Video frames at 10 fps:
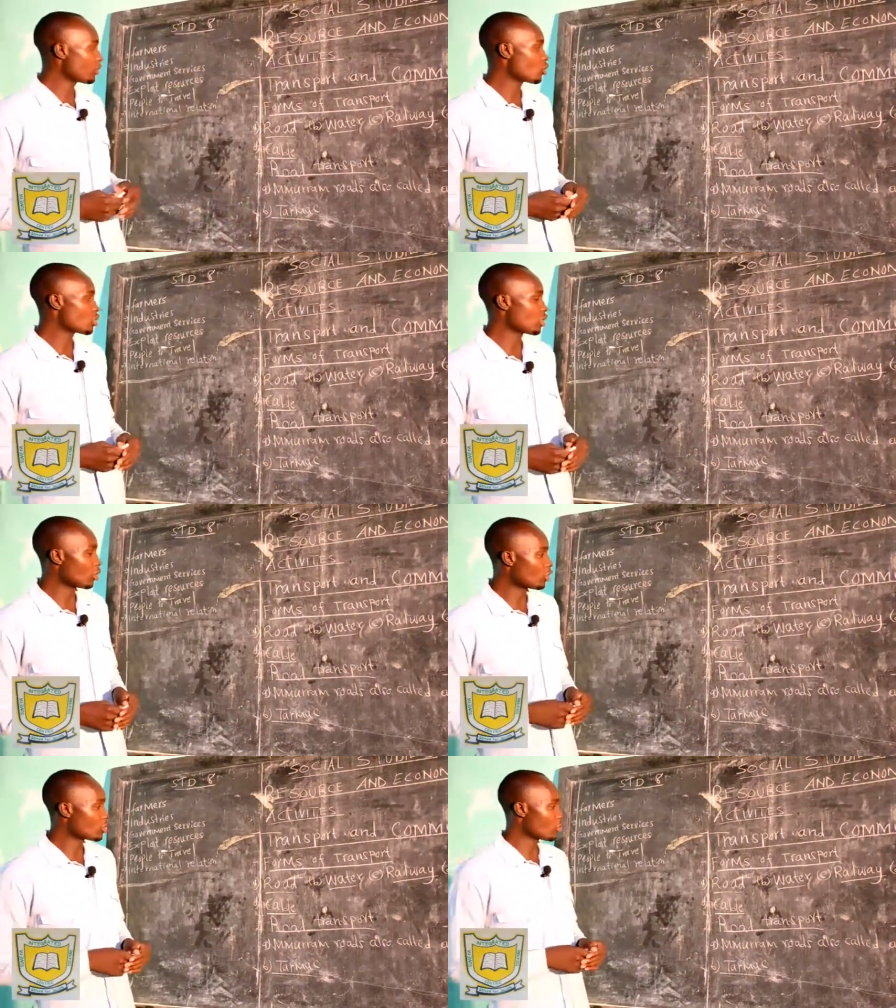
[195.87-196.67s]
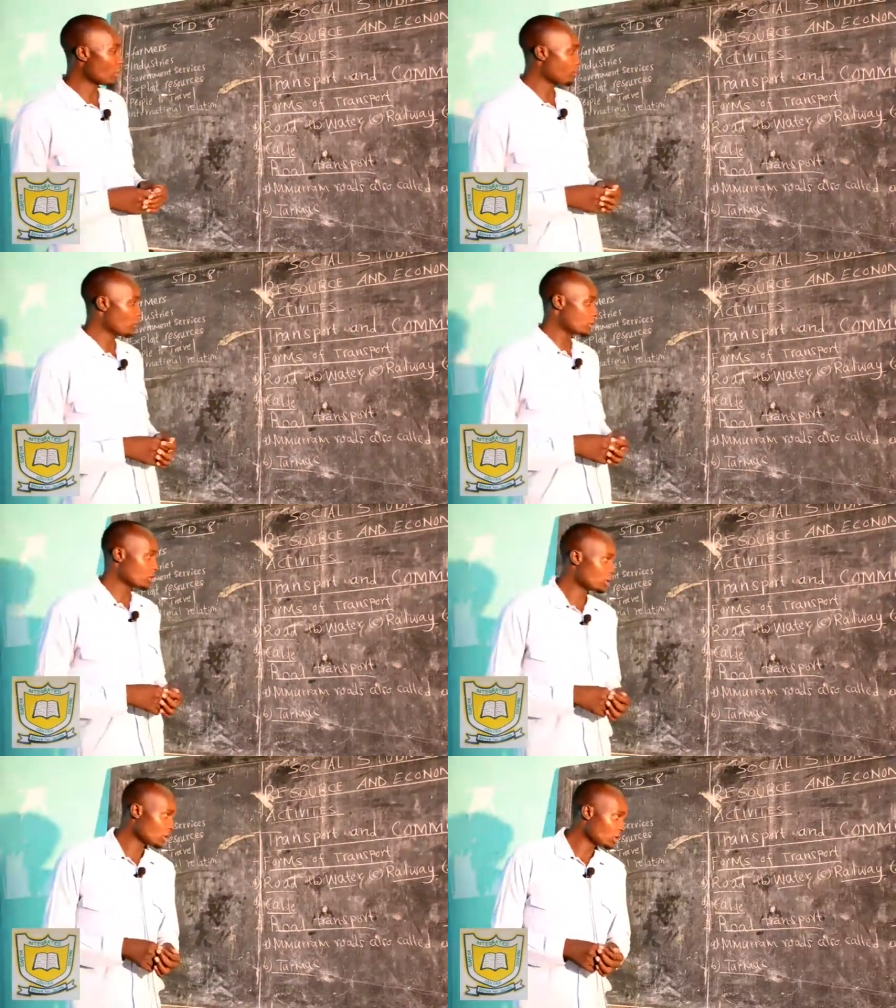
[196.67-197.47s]
using road transport.
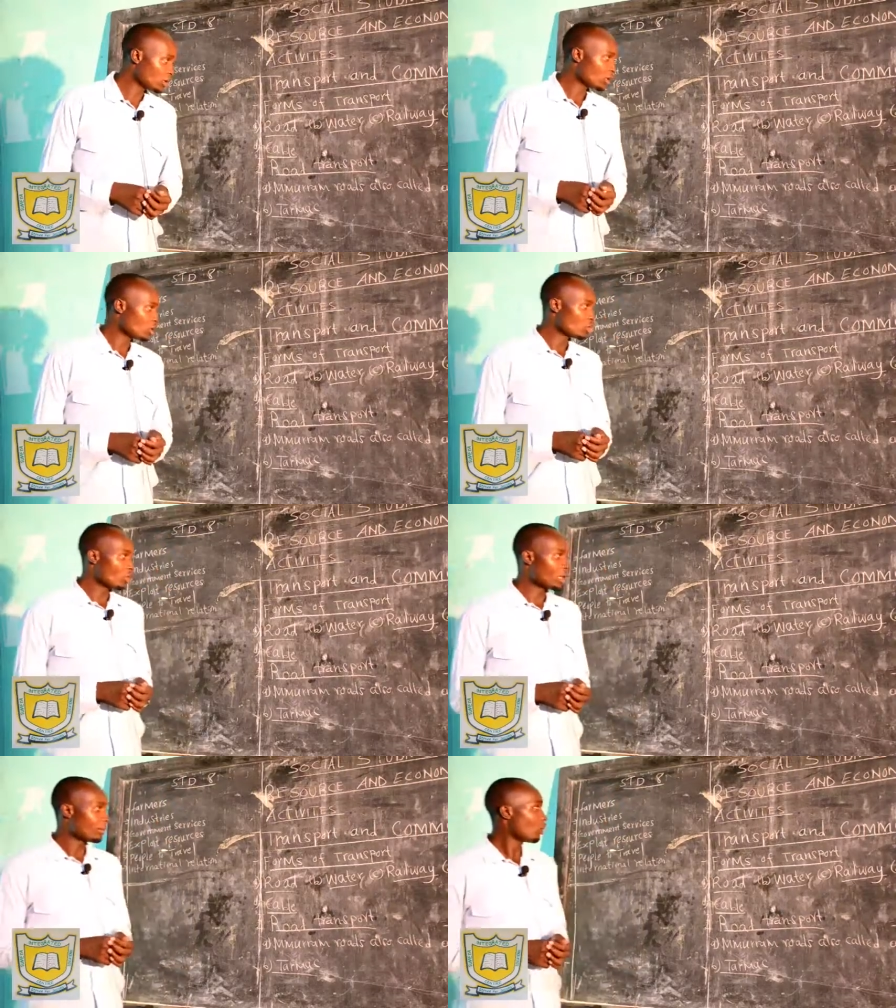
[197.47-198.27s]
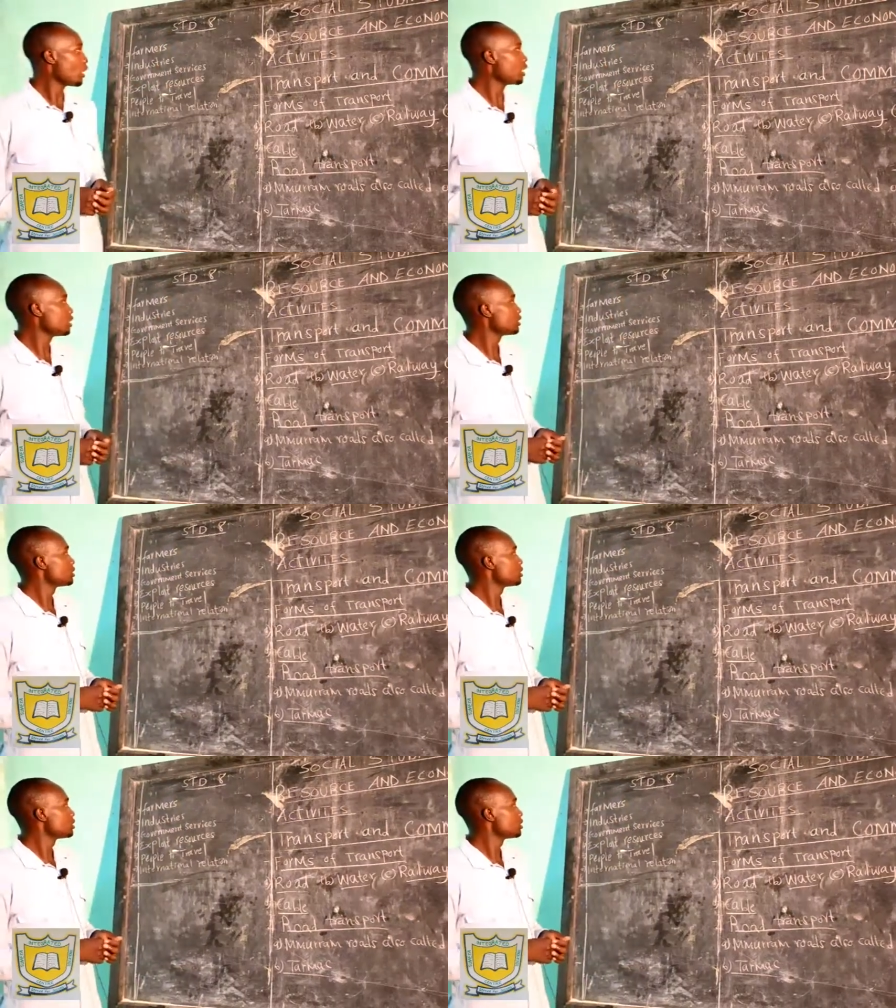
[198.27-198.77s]
So number one,